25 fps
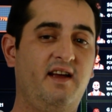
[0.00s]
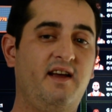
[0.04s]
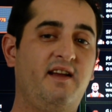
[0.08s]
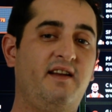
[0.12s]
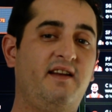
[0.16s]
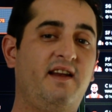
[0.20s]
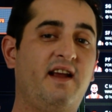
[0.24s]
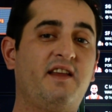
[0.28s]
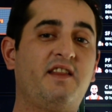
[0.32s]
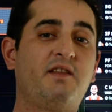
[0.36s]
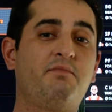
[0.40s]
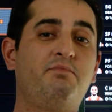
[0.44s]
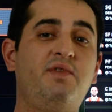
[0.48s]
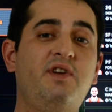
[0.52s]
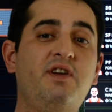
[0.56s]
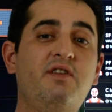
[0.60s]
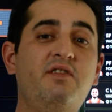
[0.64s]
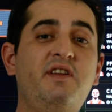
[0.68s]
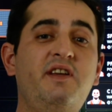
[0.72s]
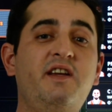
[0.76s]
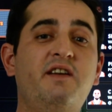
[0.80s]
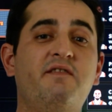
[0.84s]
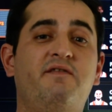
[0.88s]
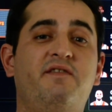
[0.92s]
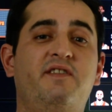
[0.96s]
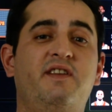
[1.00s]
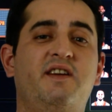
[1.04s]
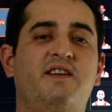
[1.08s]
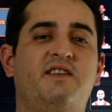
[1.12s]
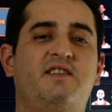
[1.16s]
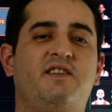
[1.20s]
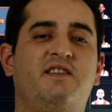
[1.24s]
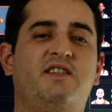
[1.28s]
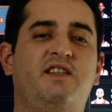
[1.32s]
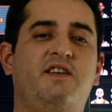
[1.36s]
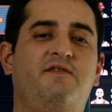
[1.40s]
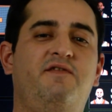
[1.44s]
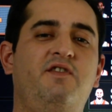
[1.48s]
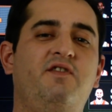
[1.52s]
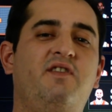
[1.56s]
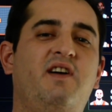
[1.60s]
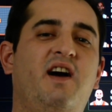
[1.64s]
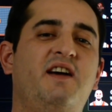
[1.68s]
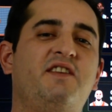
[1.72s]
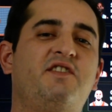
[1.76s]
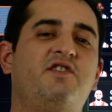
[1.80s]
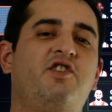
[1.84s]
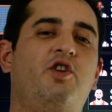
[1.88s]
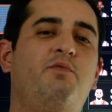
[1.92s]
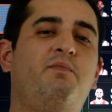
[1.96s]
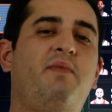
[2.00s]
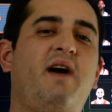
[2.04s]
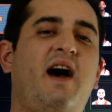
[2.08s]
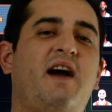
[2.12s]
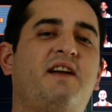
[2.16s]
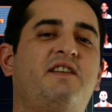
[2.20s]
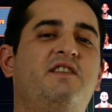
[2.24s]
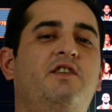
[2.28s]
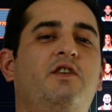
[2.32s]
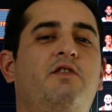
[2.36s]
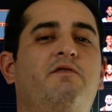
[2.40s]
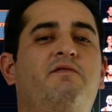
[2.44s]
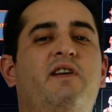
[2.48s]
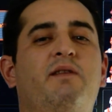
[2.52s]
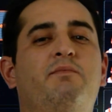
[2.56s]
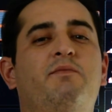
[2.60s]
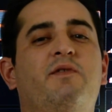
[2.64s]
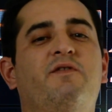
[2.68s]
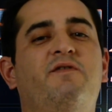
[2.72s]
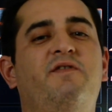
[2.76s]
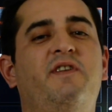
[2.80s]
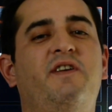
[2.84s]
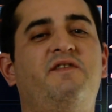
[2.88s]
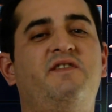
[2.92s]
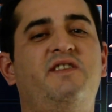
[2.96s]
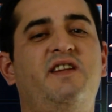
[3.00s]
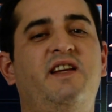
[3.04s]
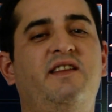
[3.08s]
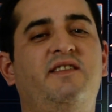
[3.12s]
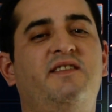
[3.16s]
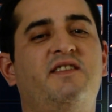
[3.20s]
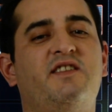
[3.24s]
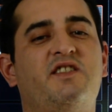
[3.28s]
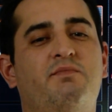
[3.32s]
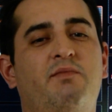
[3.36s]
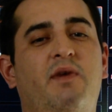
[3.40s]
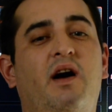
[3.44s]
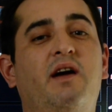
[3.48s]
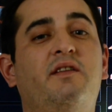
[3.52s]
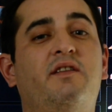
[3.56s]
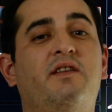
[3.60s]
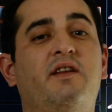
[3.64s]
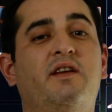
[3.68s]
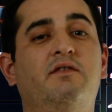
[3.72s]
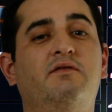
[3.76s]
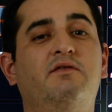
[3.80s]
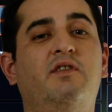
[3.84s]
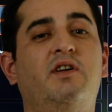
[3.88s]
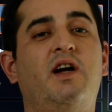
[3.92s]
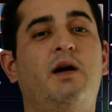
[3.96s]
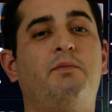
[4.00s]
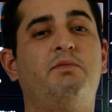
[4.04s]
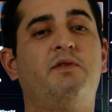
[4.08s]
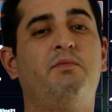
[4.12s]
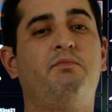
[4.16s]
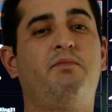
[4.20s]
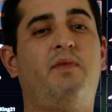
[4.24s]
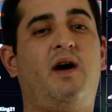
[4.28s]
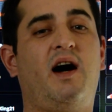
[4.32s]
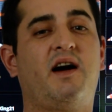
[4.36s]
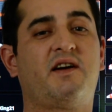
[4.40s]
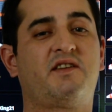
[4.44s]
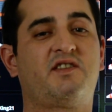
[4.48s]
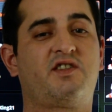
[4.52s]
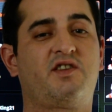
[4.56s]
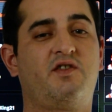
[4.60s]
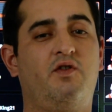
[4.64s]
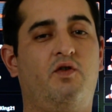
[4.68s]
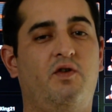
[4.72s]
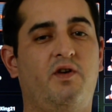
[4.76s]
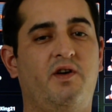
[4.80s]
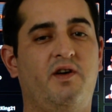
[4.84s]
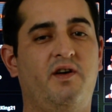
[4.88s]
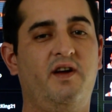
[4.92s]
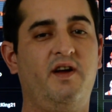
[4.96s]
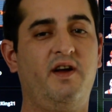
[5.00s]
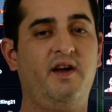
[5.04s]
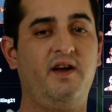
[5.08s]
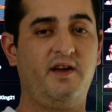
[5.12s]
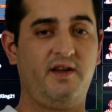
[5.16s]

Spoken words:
Now the beauty of this is if you guys go back to November 15th this month and look up the box score,